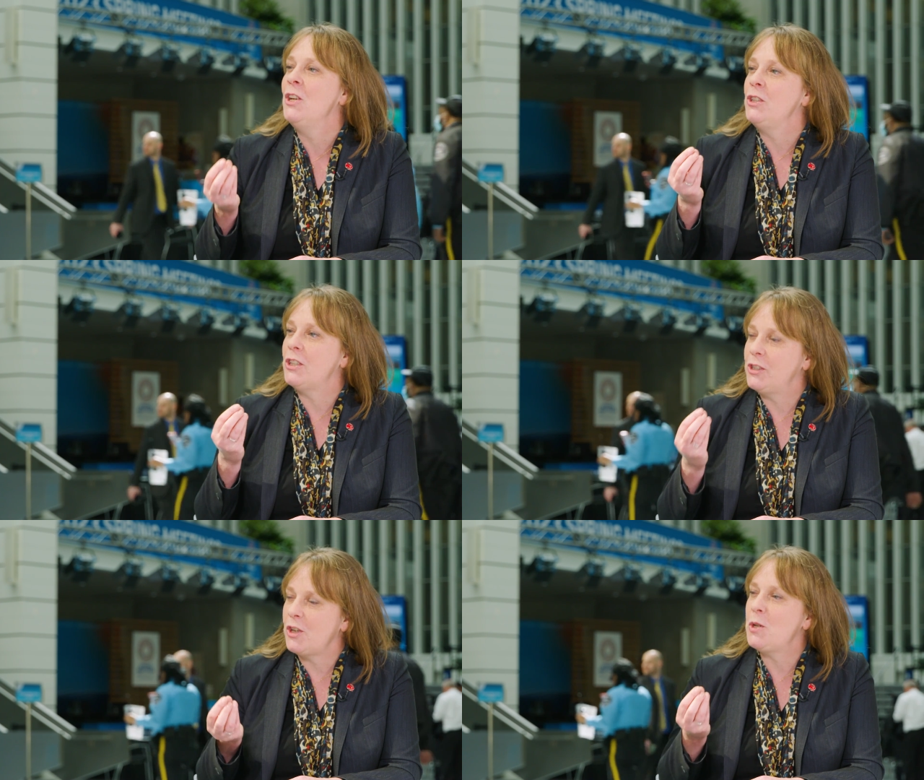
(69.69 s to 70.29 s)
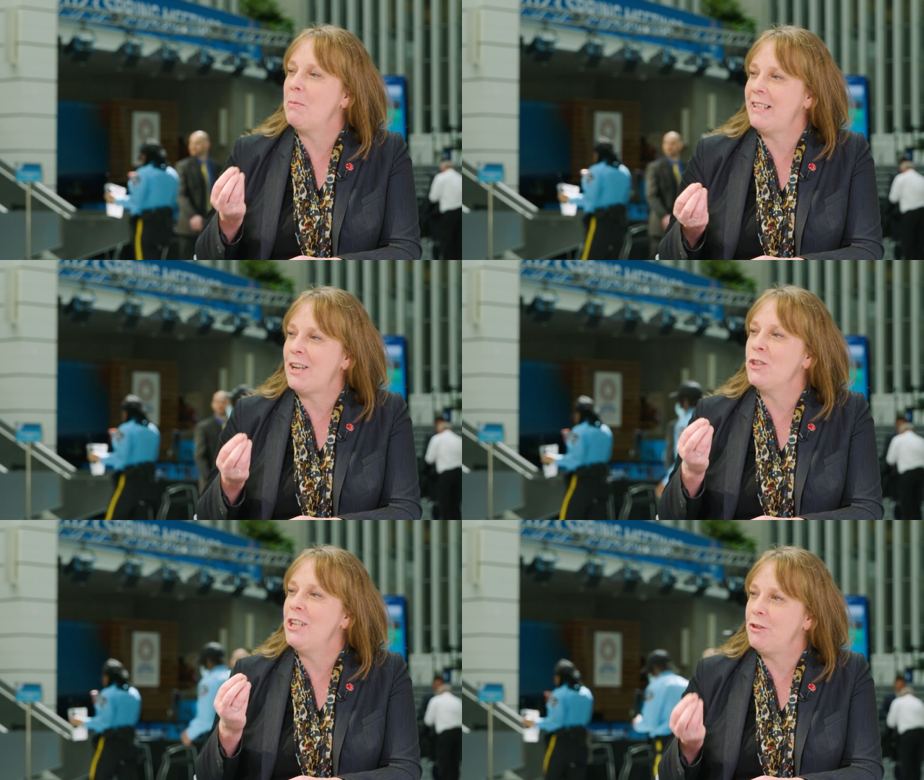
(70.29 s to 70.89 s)
So social
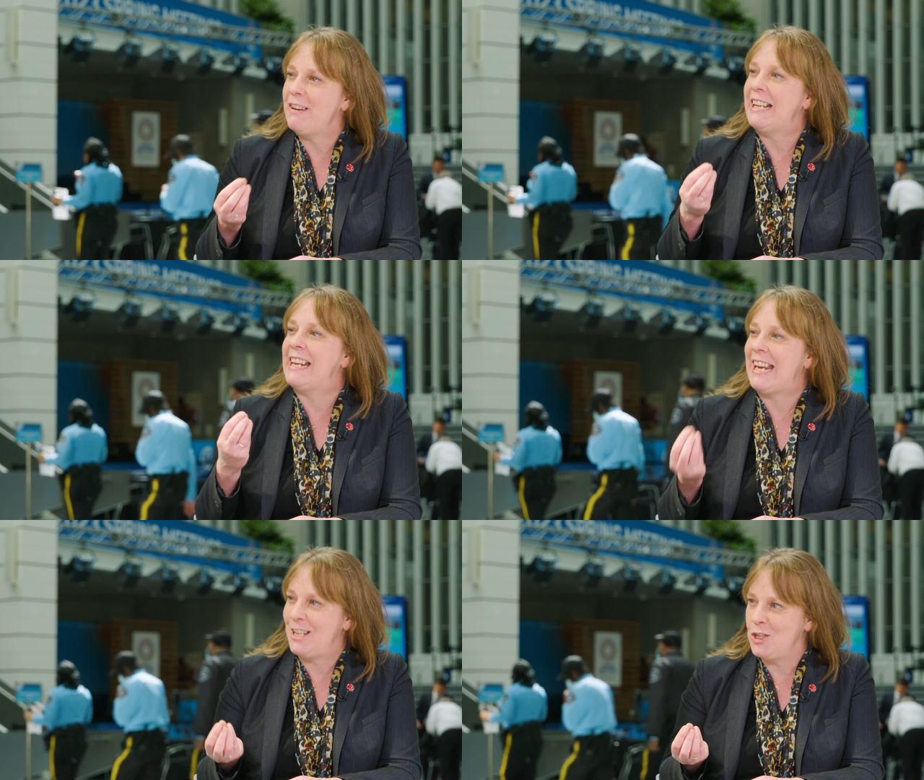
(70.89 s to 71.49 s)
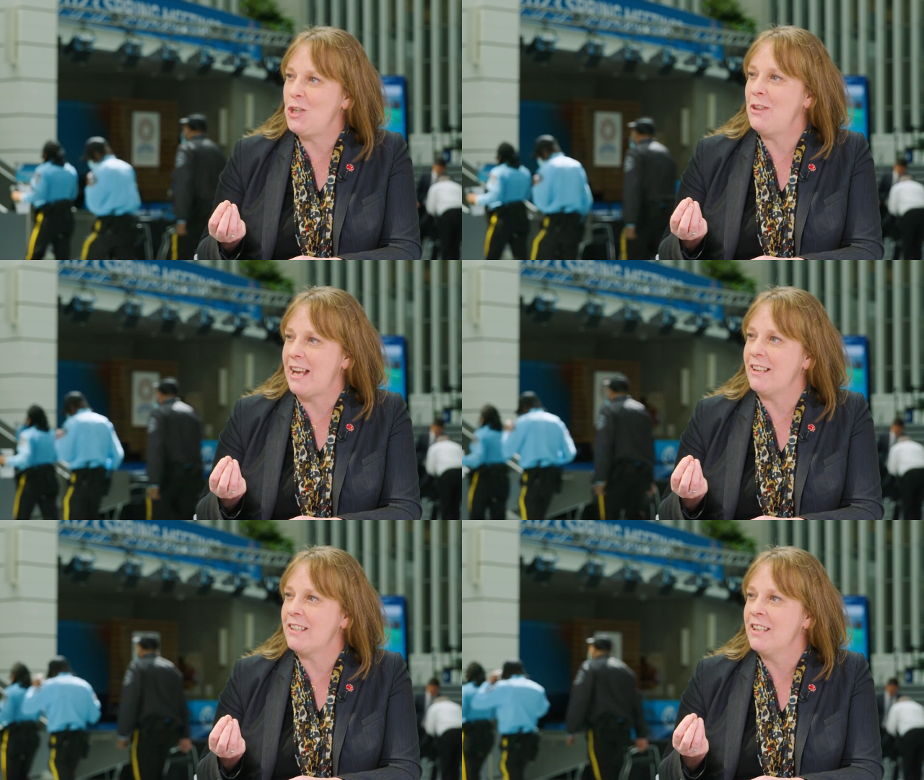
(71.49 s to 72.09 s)
protection is really key to do
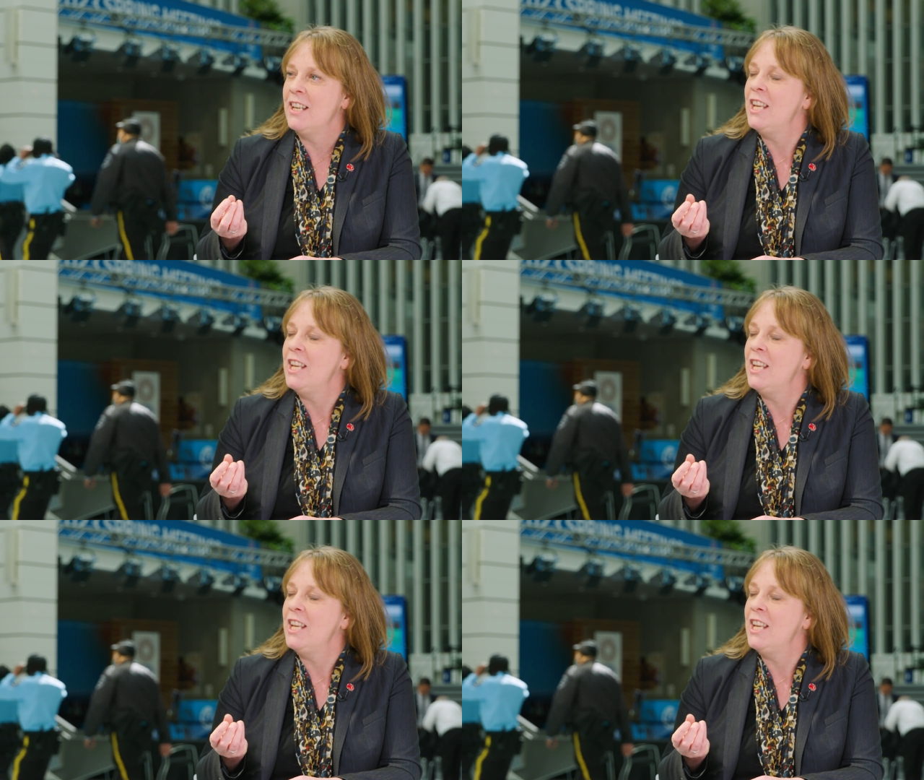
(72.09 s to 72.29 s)
that.